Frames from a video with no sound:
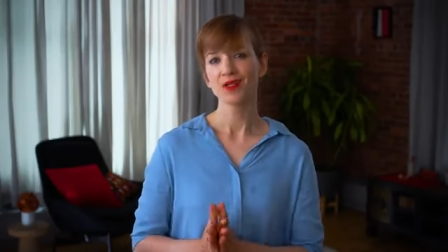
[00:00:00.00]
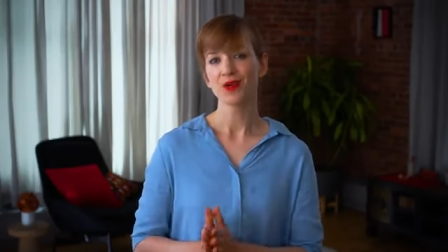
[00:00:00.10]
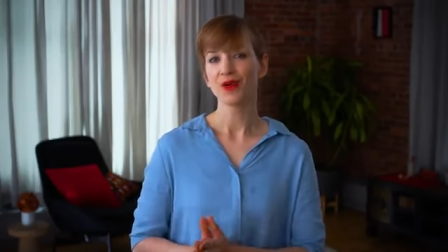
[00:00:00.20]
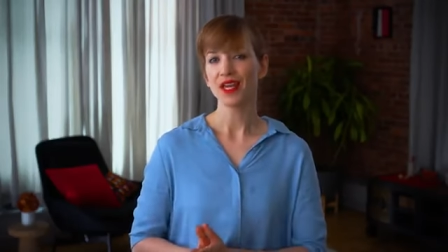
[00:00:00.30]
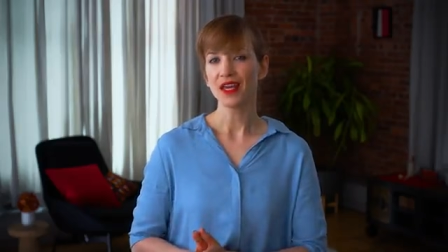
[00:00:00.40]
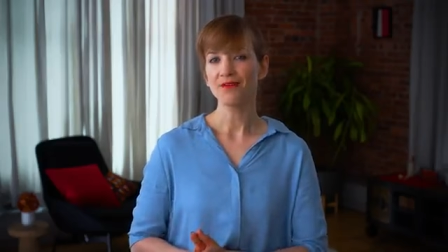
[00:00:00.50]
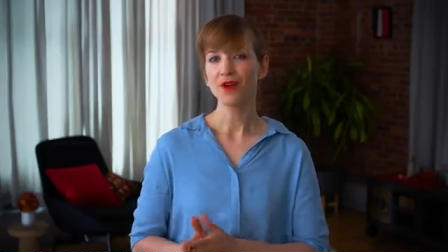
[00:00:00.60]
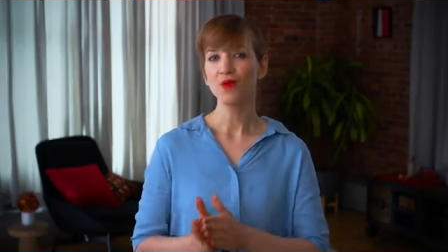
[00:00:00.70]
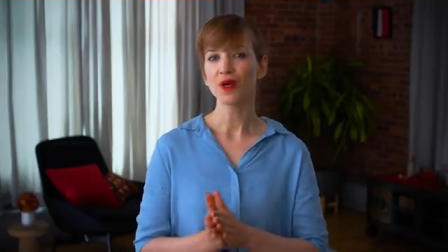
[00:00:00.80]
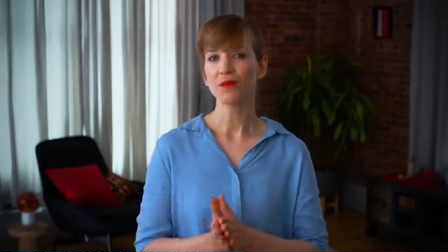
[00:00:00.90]
So,
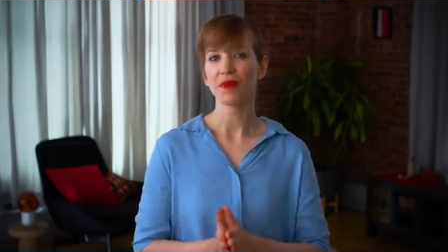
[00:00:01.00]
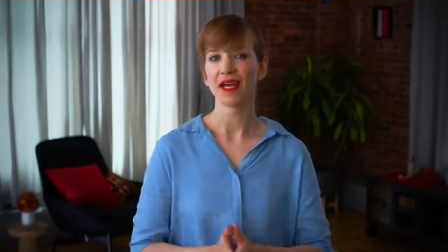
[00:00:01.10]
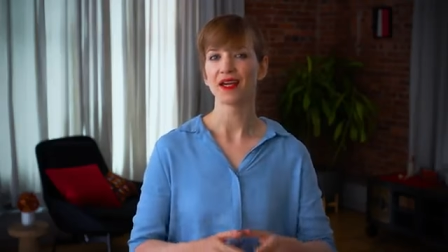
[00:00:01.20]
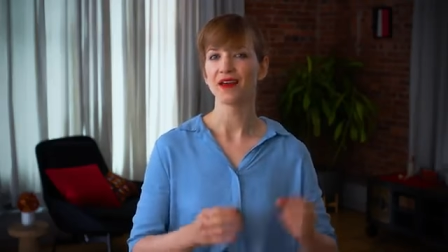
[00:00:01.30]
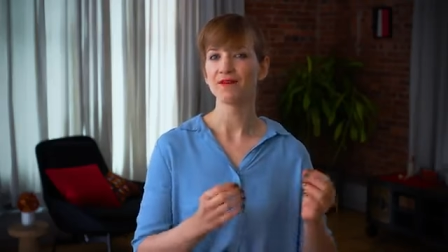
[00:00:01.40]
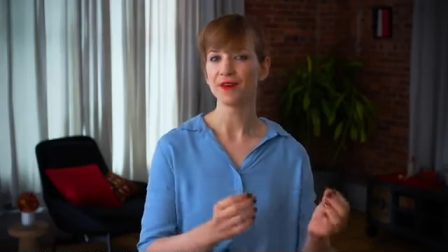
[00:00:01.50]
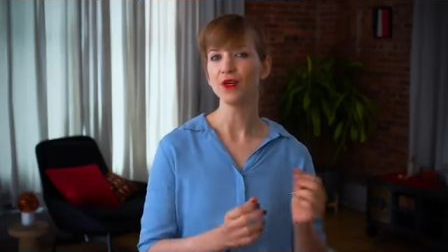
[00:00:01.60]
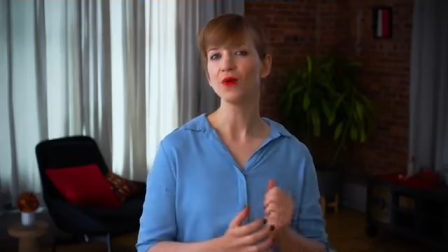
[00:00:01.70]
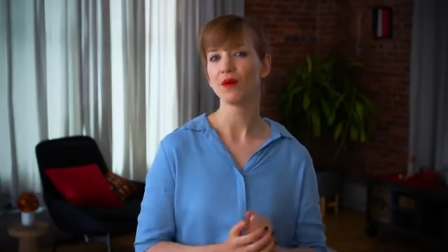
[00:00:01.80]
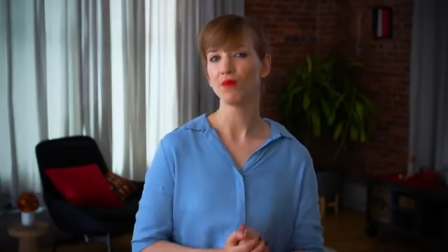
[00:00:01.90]
if you want to make a
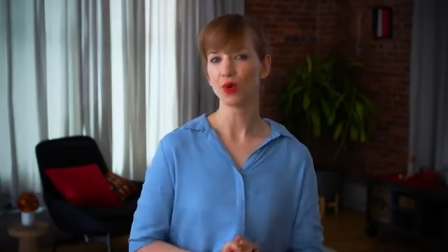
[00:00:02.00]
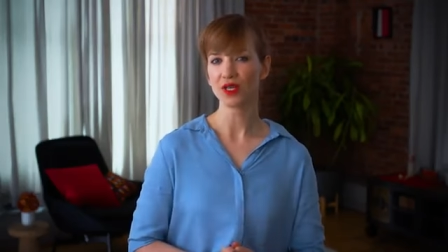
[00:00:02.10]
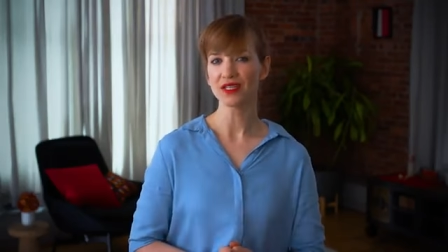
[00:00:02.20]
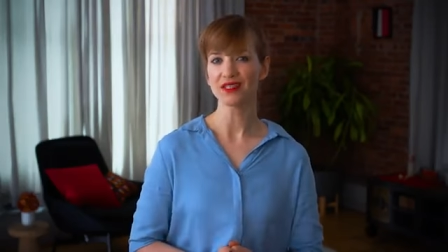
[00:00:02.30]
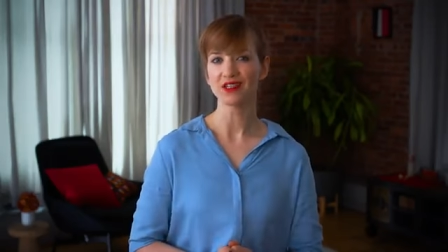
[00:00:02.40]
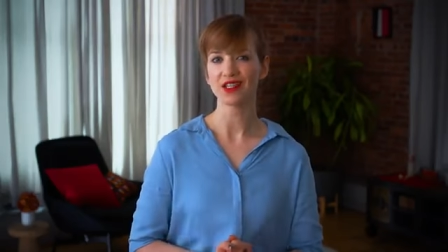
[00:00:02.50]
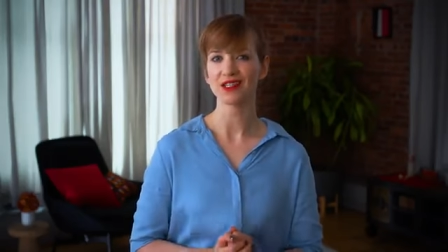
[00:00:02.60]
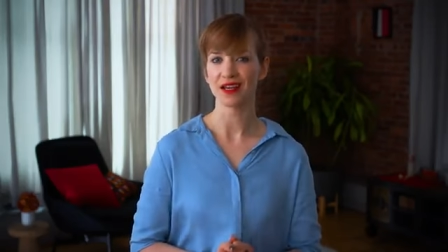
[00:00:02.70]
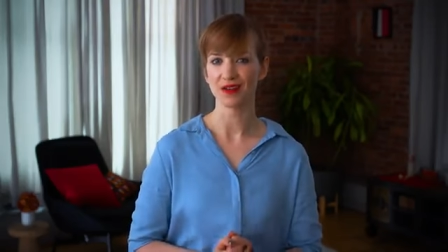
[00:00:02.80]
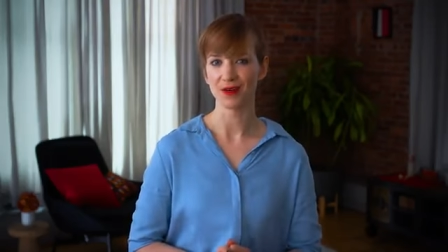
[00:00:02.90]
few important
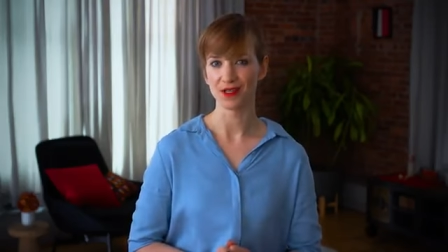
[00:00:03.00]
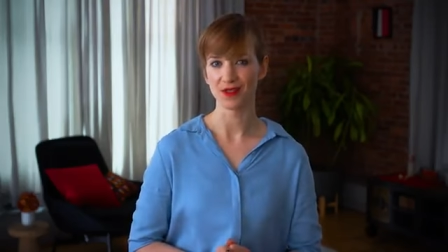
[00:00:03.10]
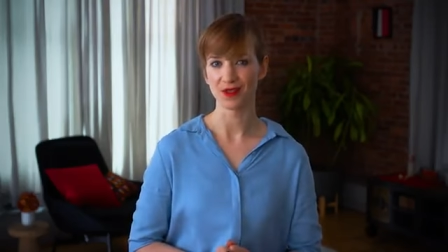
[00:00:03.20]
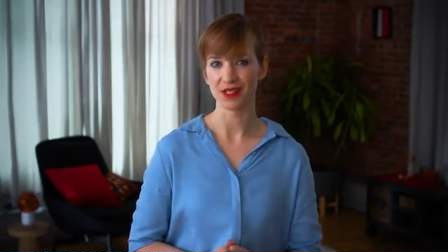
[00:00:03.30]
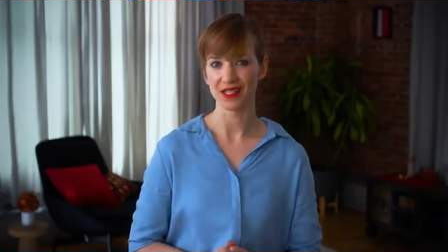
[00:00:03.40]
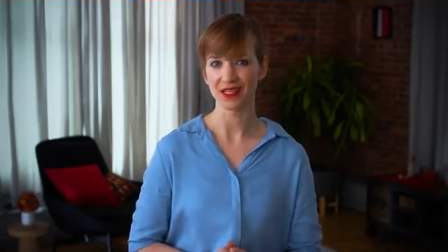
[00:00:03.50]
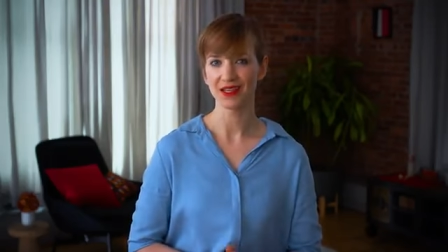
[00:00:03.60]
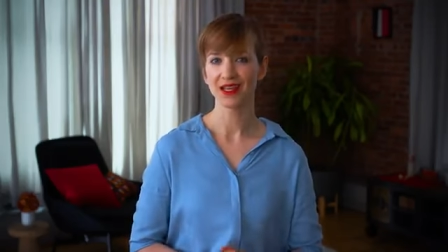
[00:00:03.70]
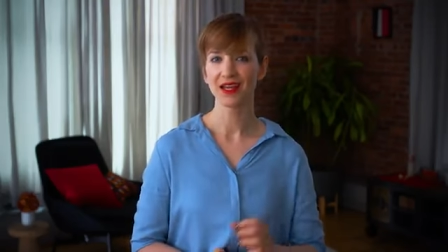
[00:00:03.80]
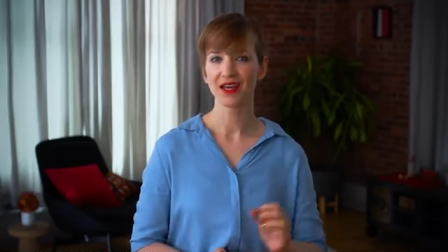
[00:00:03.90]
decisions under
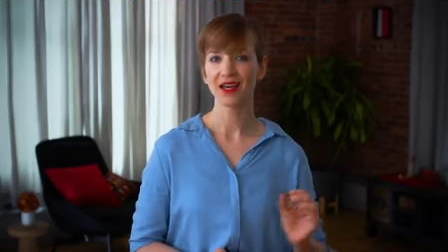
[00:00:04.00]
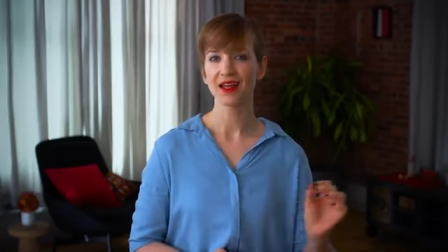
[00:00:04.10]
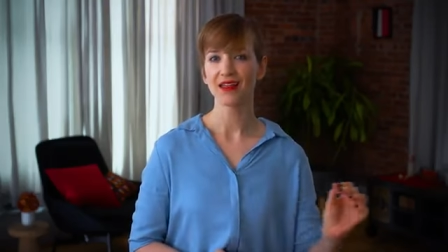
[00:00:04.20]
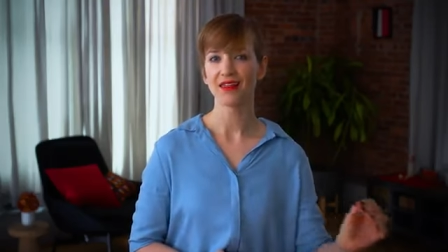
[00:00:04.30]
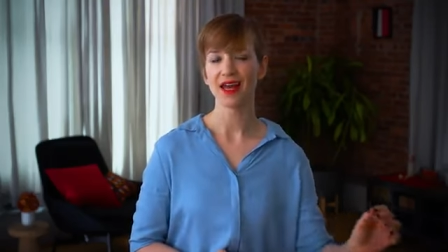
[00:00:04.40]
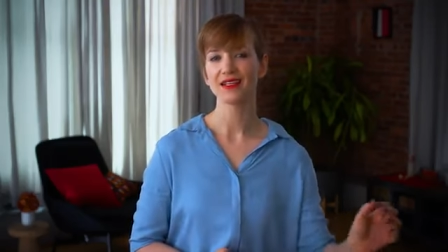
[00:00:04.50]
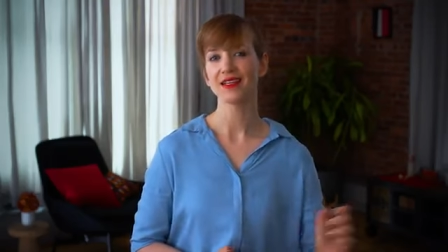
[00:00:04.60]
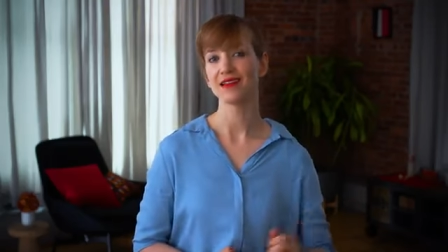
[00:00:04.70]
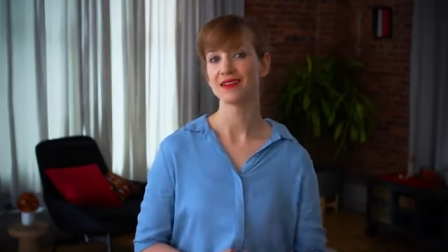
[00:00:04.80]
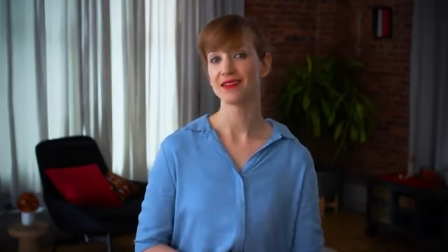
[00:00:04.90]
uncertainty, that
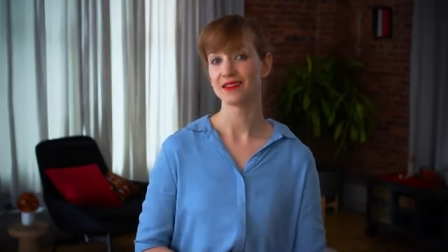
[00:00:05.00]
is